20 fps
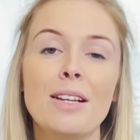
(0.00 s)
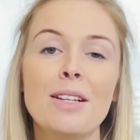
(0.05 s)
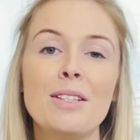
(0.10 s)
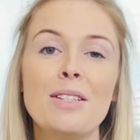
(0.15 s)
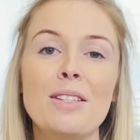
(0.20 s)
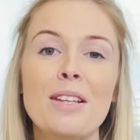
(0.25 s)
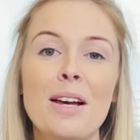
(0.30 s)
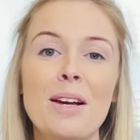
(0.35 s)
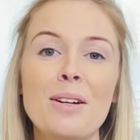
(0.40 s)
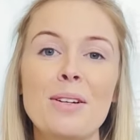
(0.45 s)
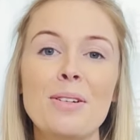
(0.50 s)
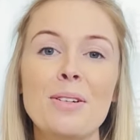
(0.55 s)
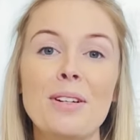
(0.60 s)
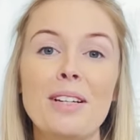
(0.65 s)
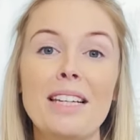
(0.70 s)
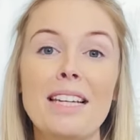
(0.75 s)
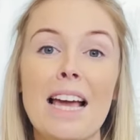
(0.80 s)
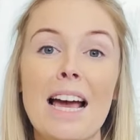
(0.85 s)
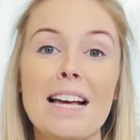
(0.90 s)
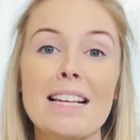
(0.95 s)
So
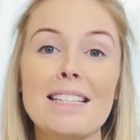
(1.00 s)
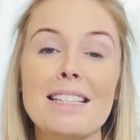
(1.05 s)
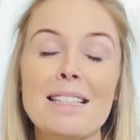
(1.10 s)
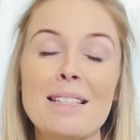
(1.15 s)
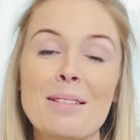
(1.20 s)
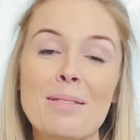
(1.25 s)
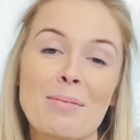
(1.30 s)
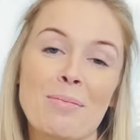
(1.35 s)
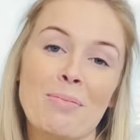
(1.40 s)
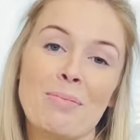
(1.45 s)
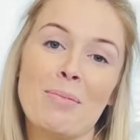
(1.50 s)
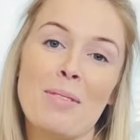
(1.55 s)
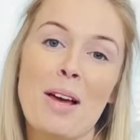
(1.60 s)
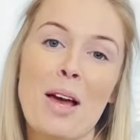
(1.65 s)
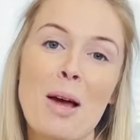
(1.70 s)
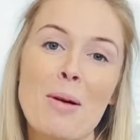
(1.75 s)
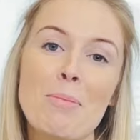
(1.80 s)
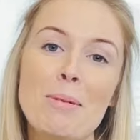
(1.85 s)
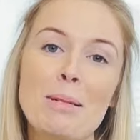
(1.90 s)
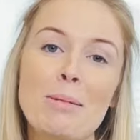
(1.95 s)
yes,
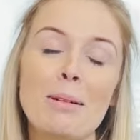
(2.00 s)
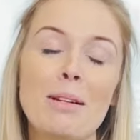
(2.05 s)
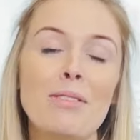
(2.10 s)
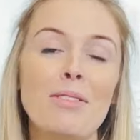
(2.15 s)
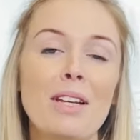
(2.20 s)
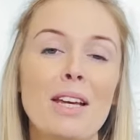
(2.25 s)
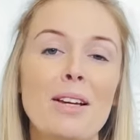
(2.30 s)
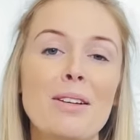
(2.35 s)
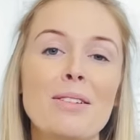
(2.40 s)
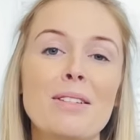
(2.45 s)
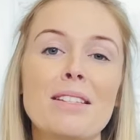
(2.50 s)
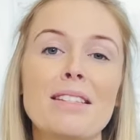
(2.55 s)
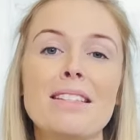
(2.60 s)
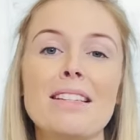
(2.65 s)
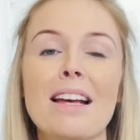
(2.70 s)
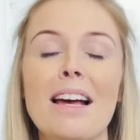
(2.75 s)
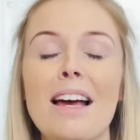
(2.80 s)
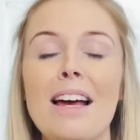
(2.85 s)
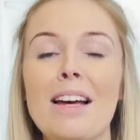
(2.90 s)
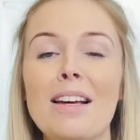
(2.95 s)
hope it's been of
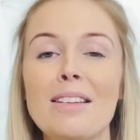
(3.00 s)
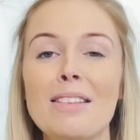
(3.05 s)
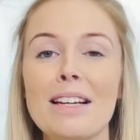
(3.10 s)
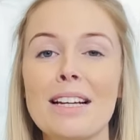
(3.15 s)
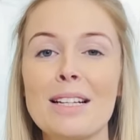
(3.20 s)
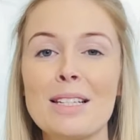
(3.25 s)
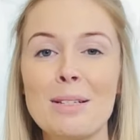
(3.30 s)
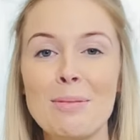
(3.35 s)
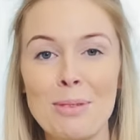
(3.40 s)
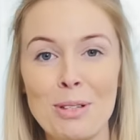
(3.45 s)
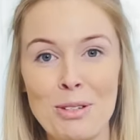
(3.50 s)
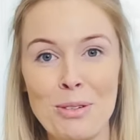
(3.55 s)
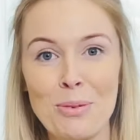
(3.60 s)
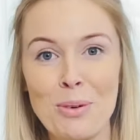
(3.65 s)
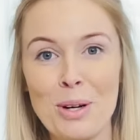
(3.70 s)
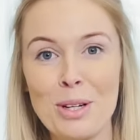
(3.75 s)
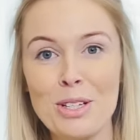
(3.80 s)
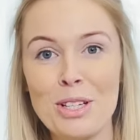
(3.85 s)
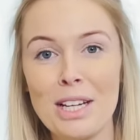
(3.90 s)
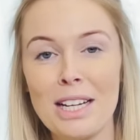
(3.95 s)
use. Thanks so much for
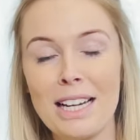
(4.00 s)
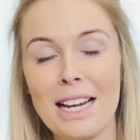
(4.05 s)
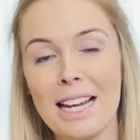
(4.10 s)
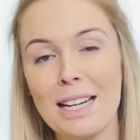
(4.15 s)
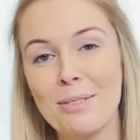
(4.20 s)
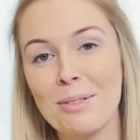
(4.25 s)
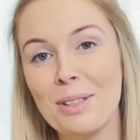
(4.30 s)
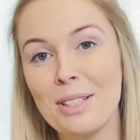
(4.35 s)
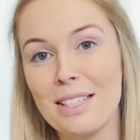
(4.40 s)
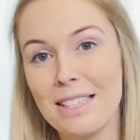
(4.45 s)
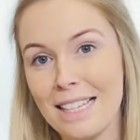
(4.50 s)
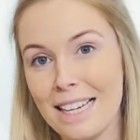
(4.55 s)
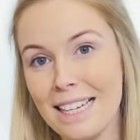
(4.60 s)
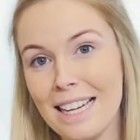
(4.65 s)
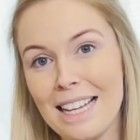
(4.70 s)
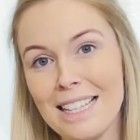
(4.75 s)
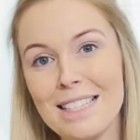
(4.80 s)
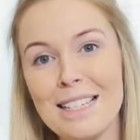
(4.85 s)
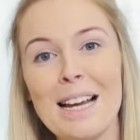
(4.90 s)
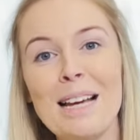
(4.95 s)
watching, and we'll see you
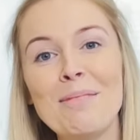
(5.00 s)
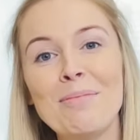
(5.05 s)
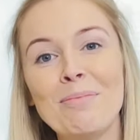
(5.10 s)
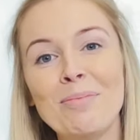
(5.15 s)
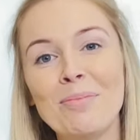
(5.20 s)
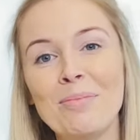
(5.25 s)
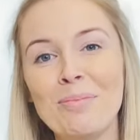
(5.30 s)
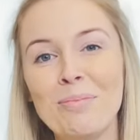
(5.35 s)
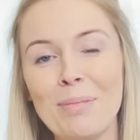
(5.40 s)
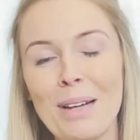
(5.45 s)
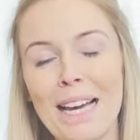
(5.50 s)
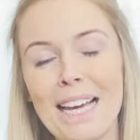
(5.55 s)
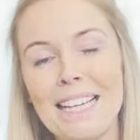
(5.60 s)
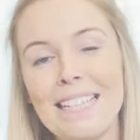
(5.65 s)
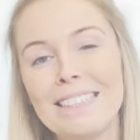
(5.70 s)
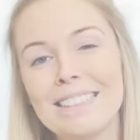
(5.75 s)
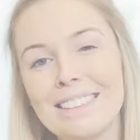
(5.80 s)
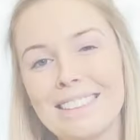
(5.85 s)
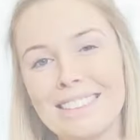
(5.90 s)
next time. Bye.